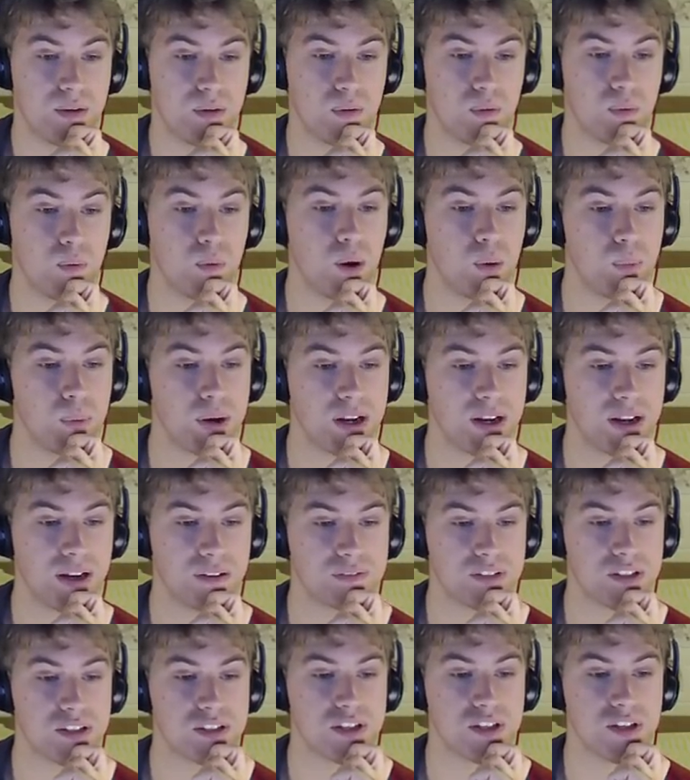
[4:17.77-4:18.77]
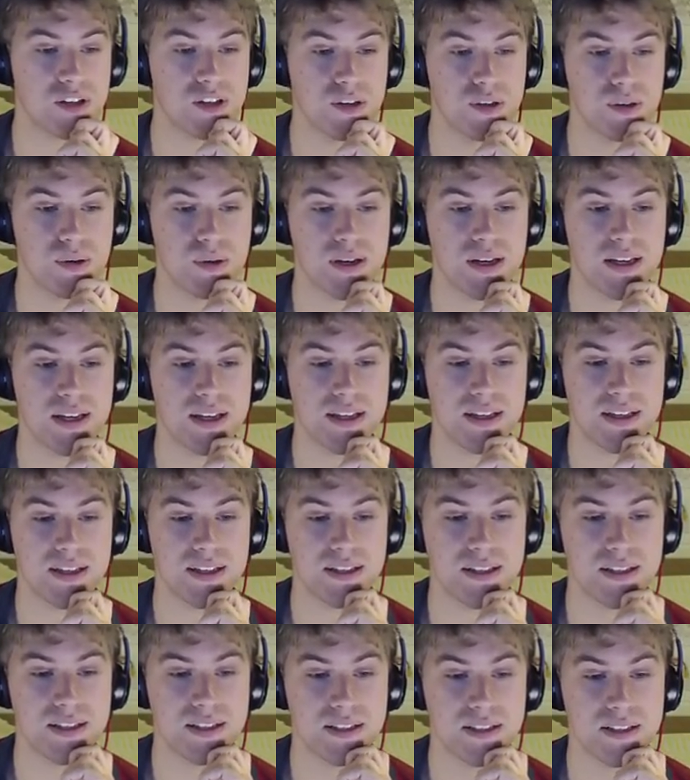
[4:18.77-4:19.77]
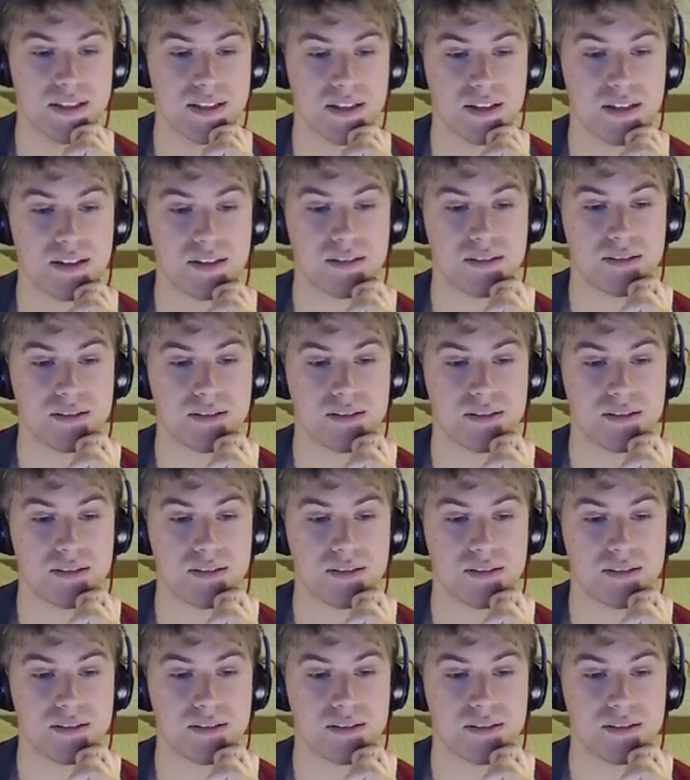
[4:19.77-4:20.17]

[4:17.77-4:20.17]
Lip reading: What we're gonna have to do is